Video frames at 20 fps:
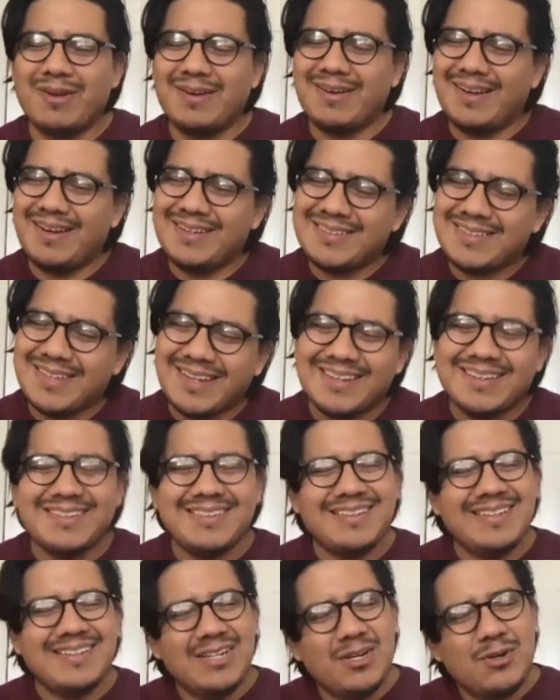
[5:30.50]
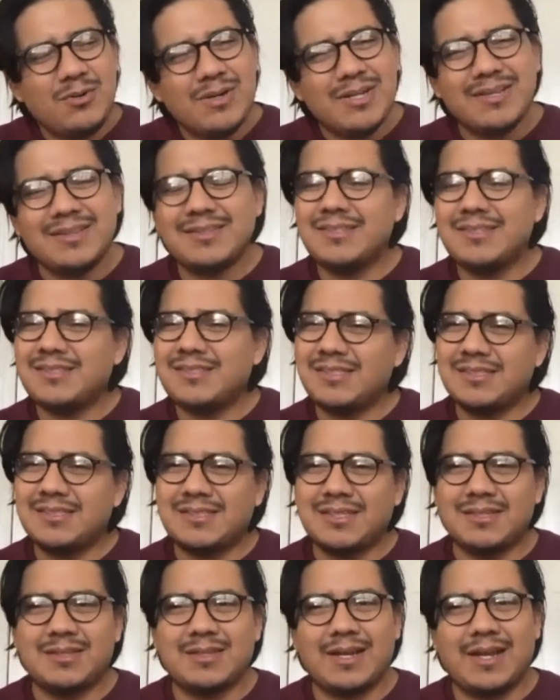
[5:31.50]
it's like, you know what, this
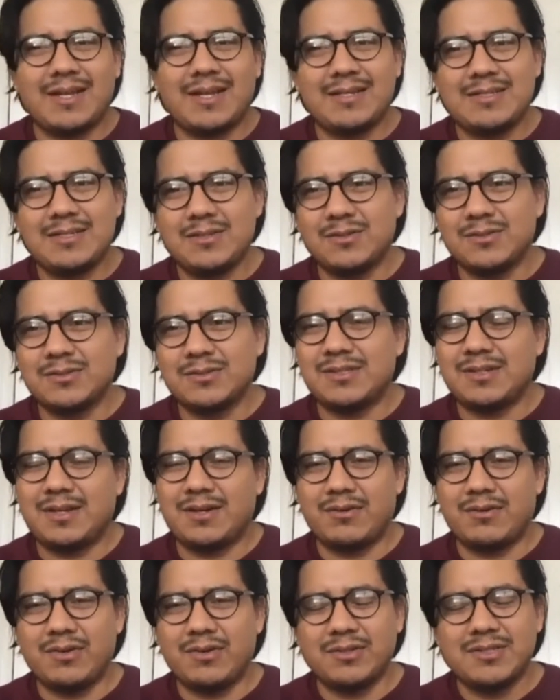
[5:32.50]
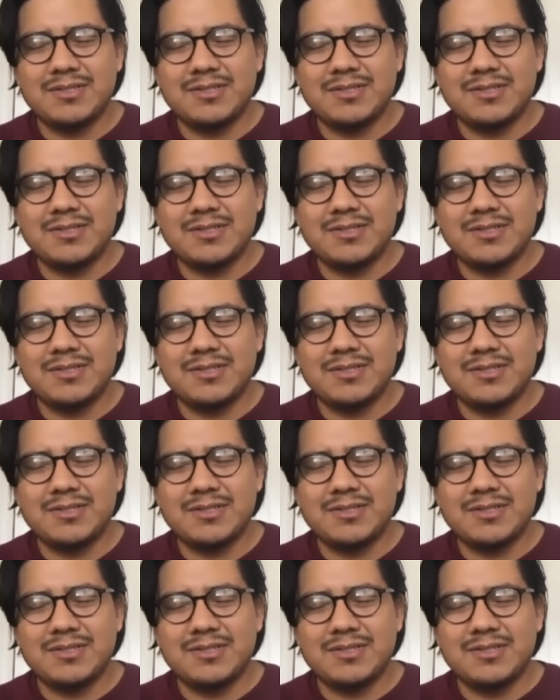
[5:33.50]
isn't the ideal scenario.